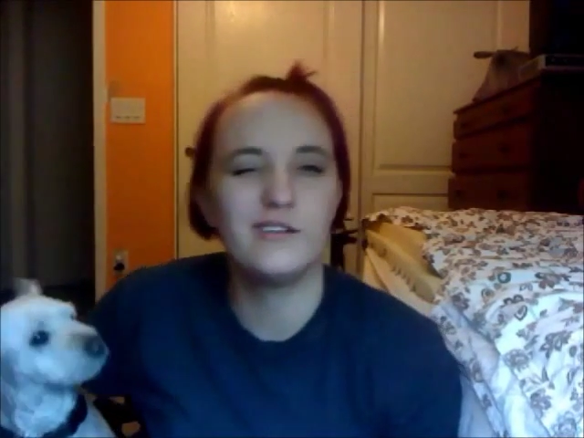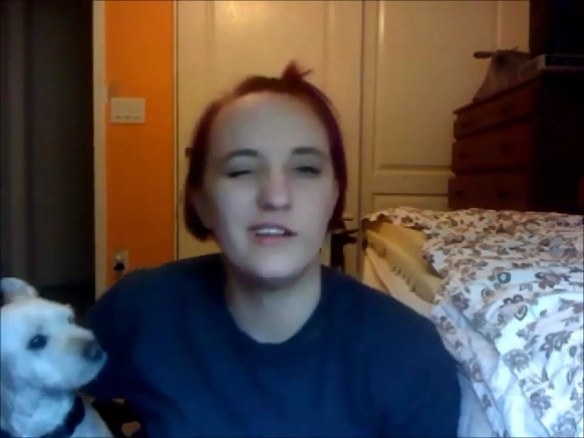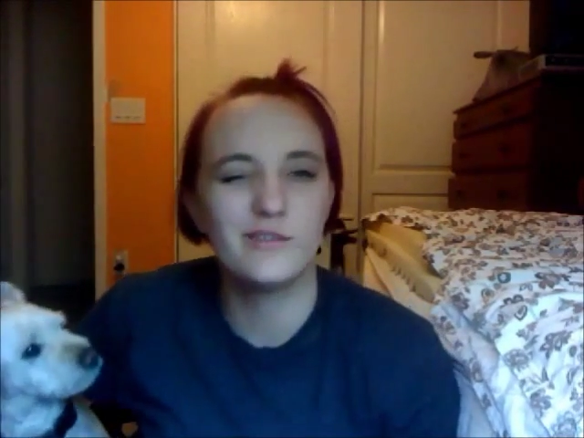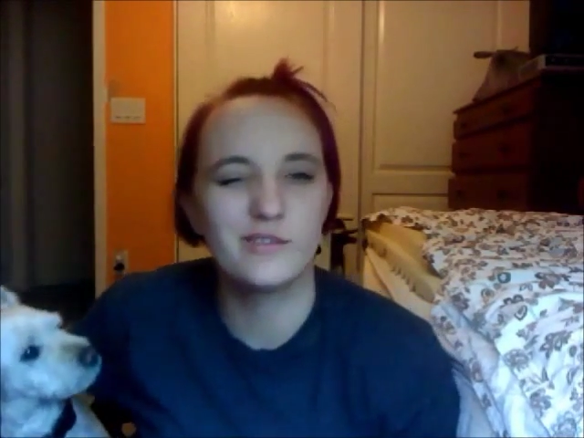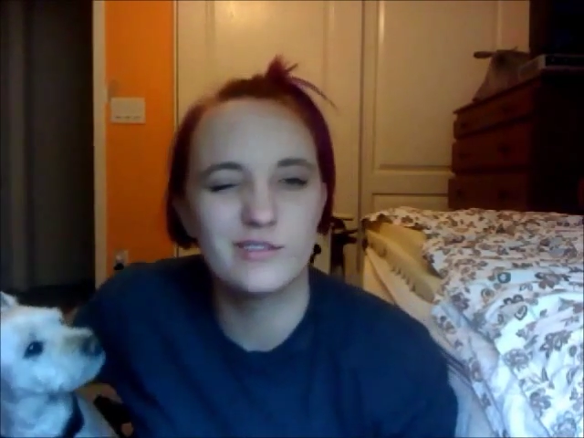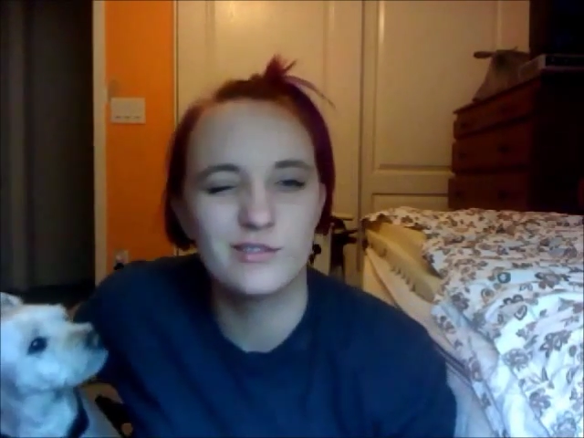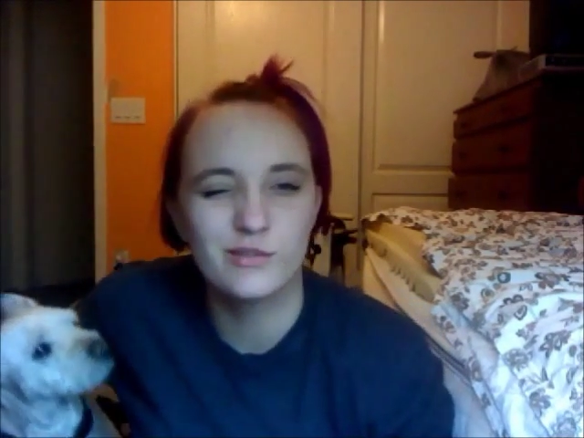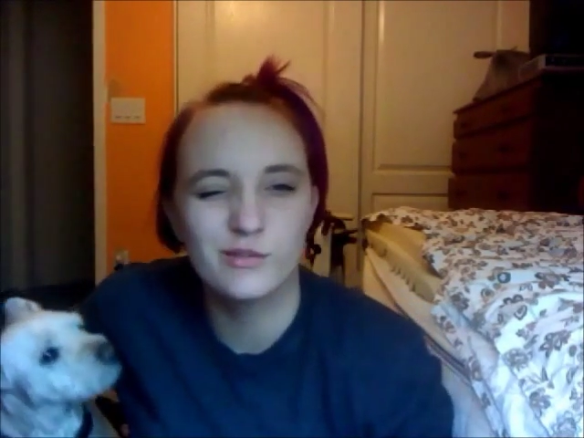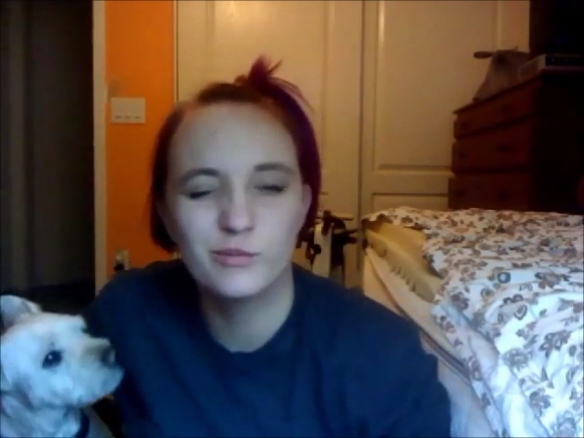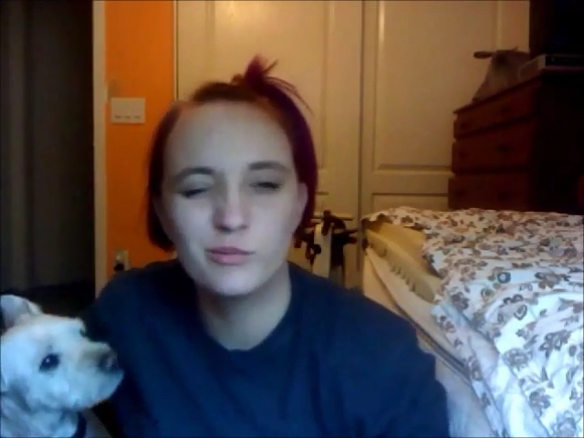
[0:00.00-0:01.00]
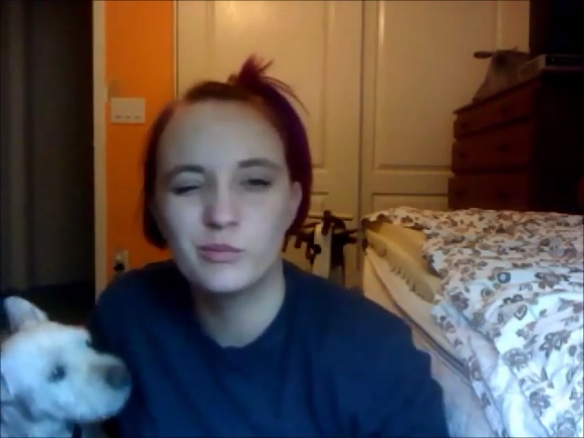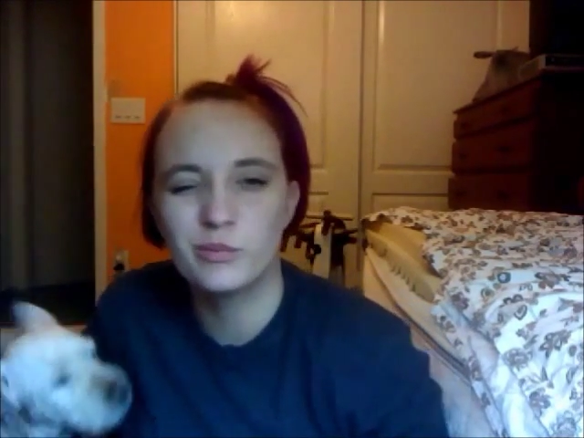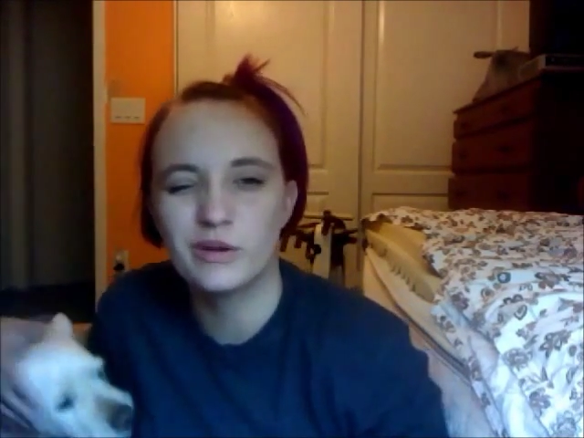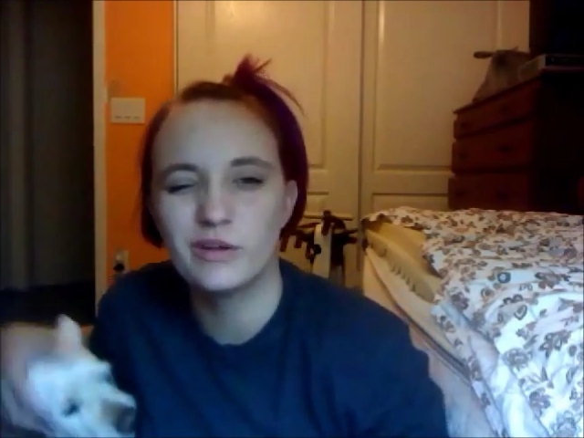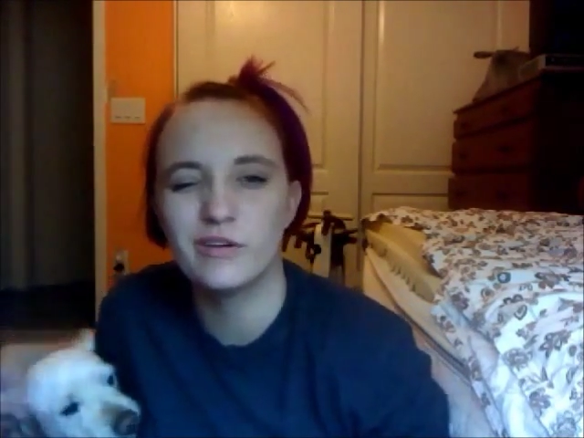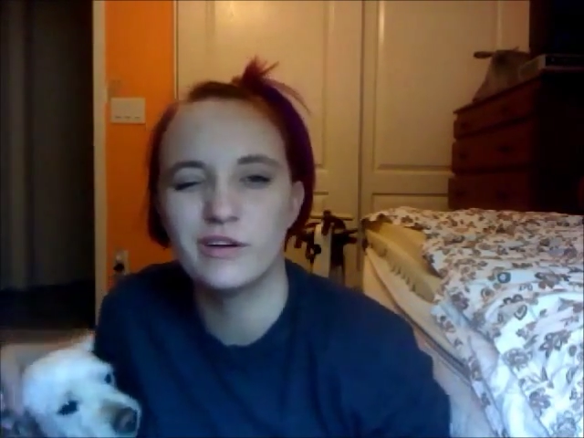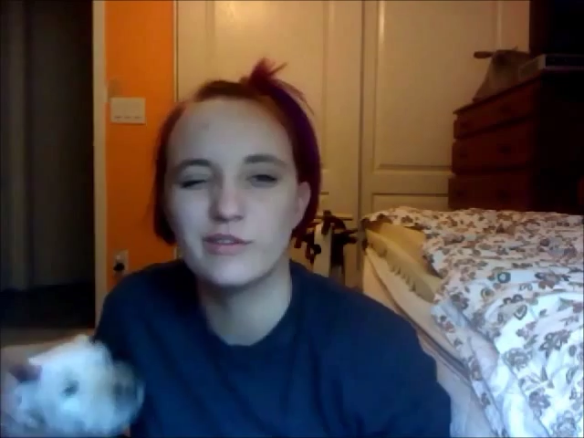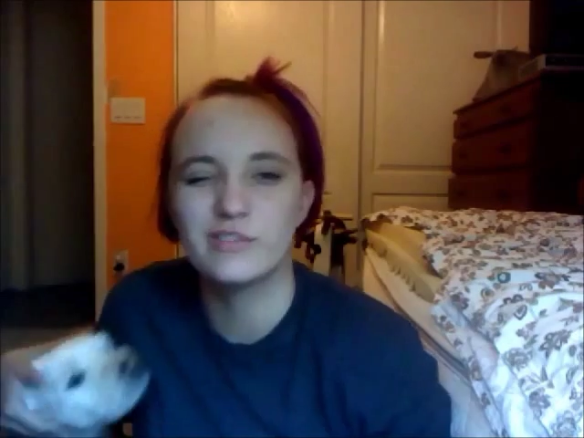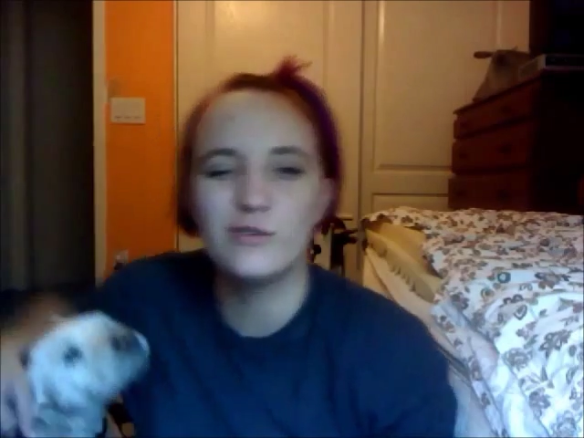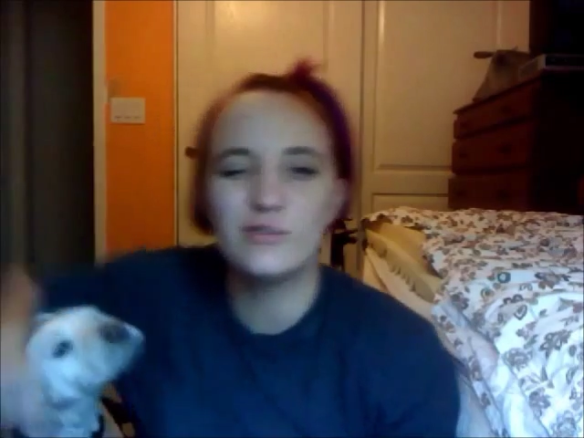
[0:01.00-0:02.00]
That was pretty gross.
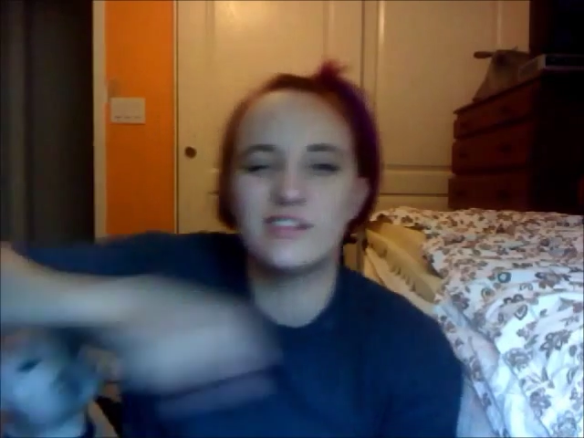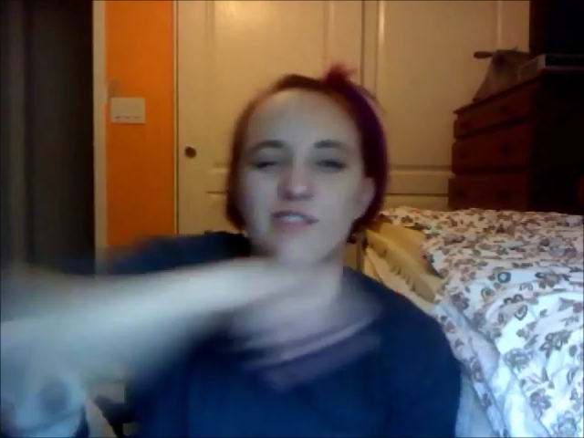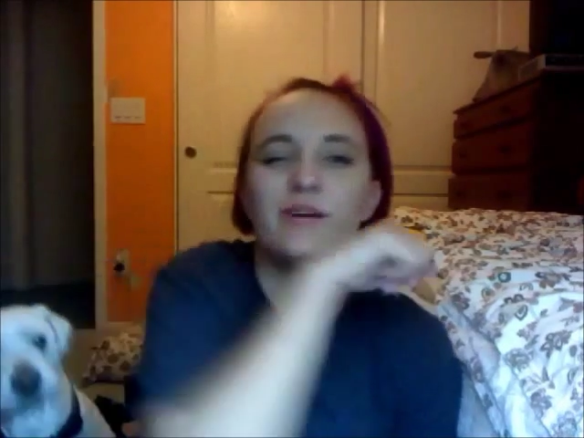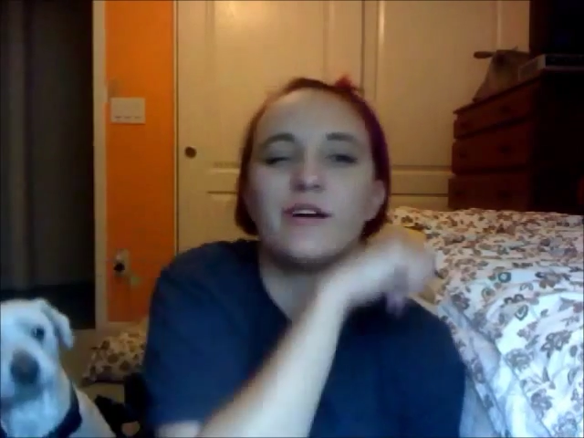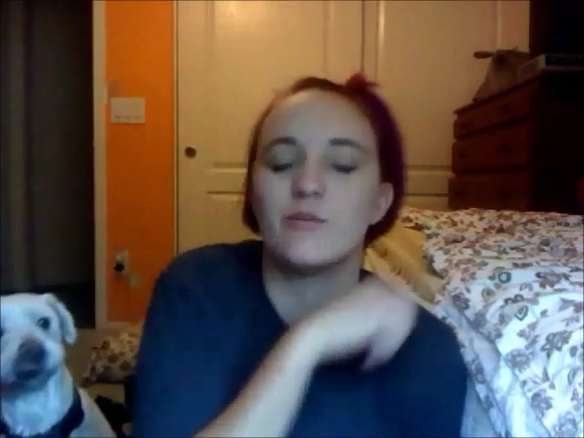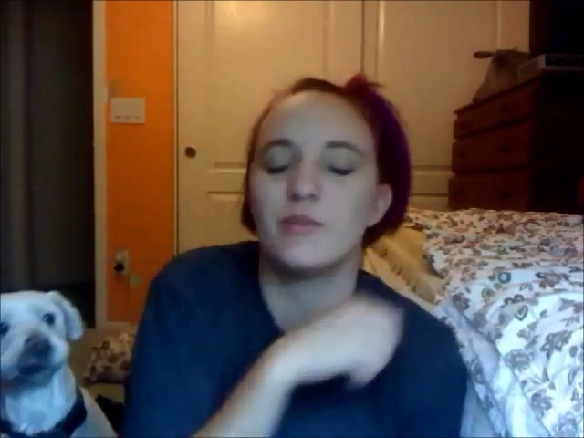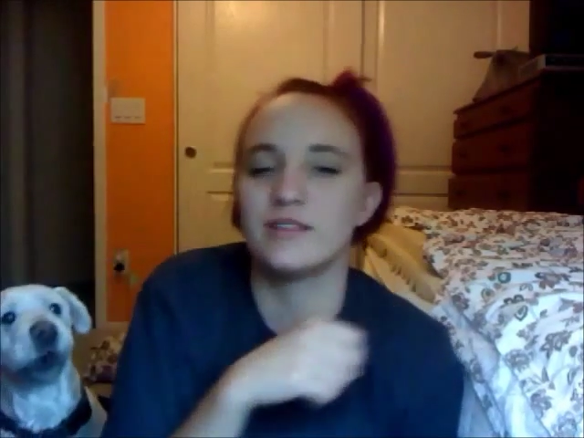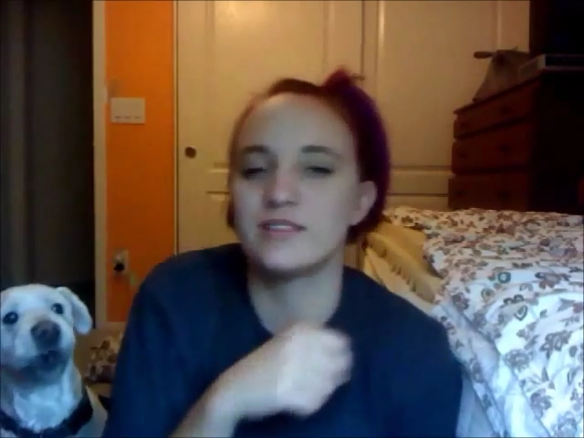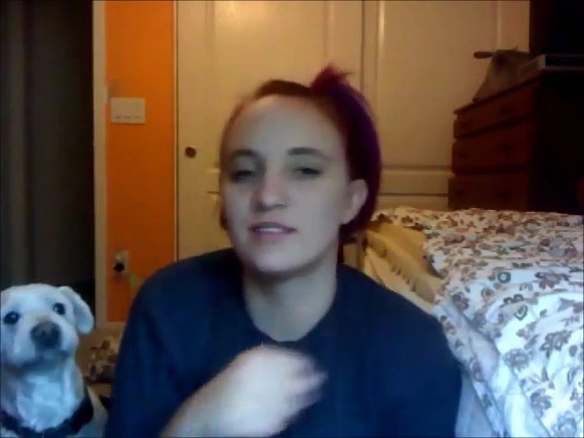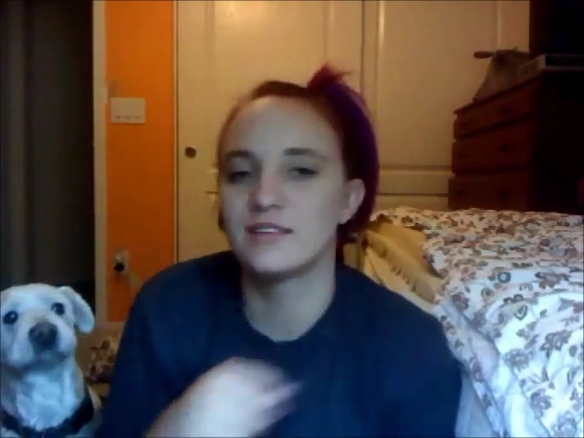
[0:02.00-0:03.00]
Don't sniff my armpits.